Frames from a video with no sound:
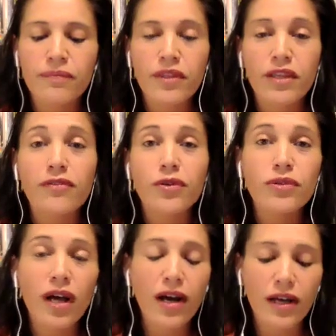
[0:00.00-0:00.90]
If you
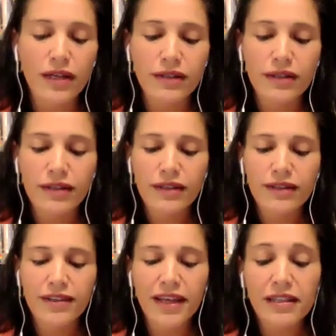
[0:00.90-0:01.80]
die,
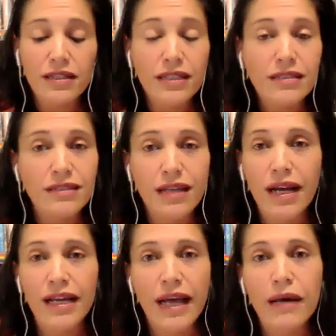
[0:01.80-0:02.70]
at least
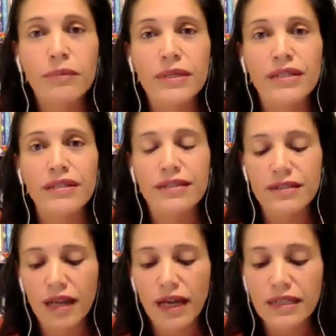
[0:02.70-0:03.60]
die happy
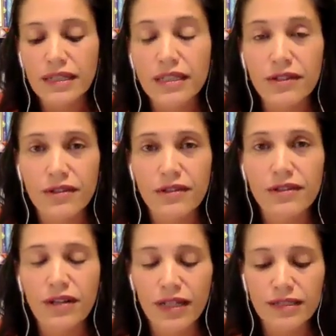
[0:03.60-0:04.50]
inside here,
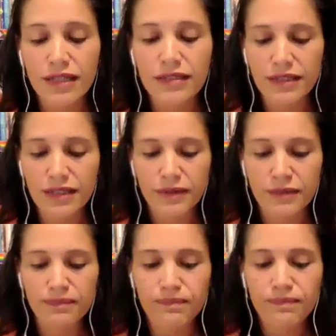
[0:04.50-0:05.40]
I said to
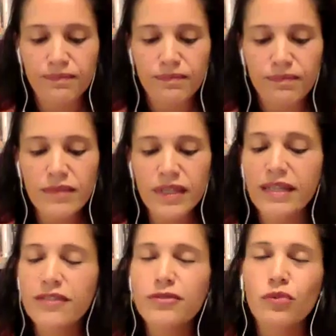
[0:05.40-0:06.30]
him,
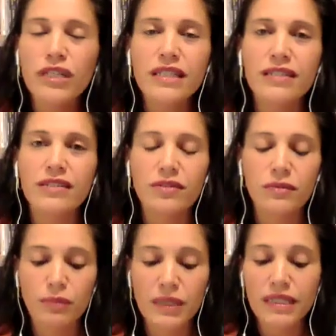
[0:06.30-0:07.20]
and his weakened
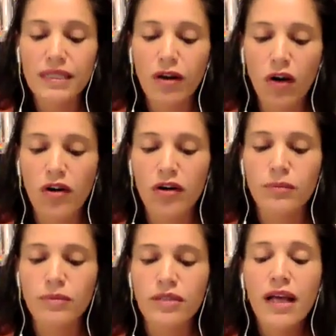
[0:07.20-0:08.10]
bee
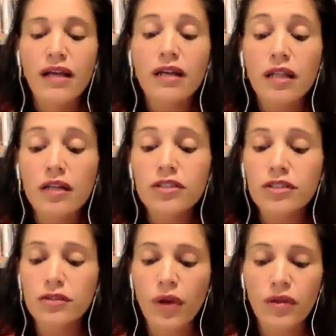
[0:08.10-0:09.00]
arms
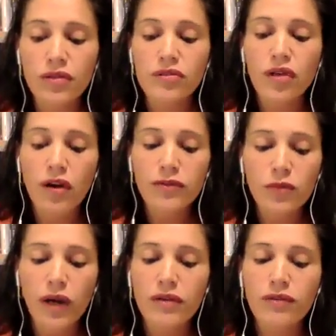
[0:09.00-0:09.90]
clutched around the soft
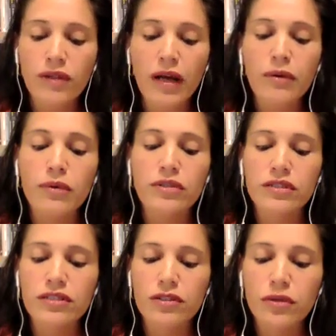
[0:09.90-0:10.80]
white flowers
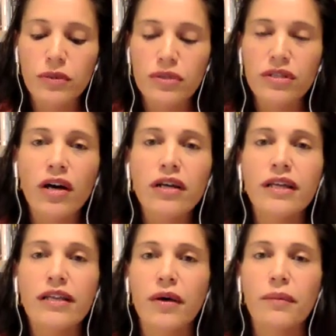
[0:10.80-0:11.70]
as though he was
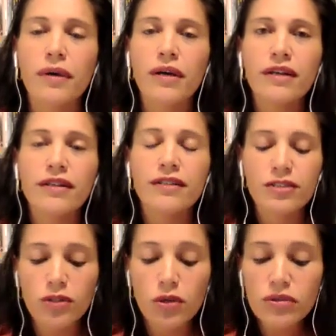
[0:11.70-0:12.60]
hugging them
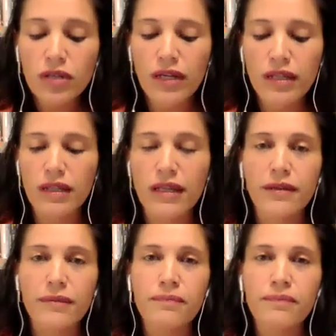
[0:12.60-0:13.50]
so
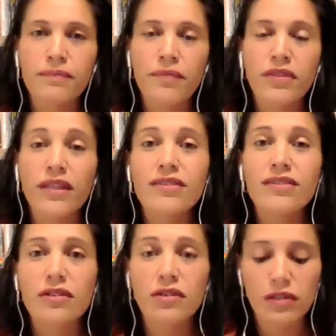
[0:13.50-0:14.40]
tightly. Then
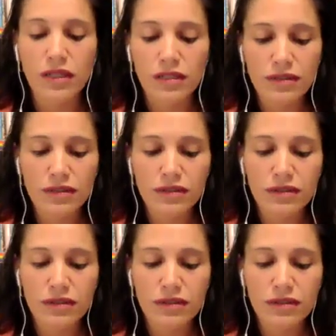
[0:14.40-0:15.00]
stillness.